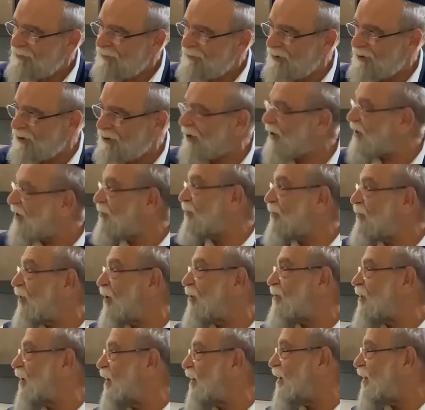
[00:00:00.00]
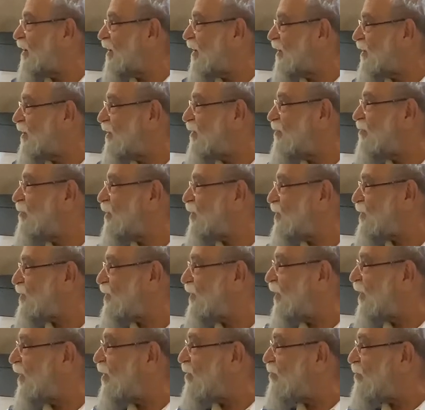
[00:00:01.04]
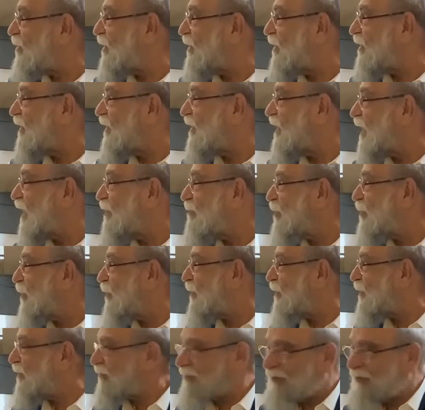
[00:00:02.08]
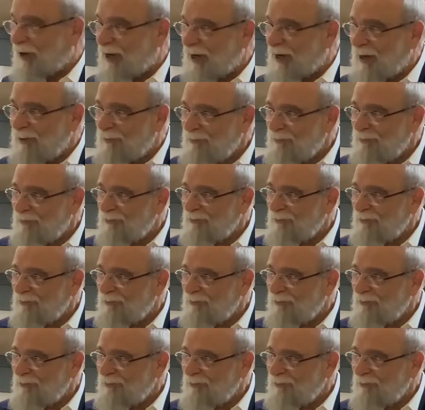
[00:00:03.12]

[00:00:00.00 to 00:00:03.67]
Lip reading: Your Gemara and your Mishnah are written in that period of time.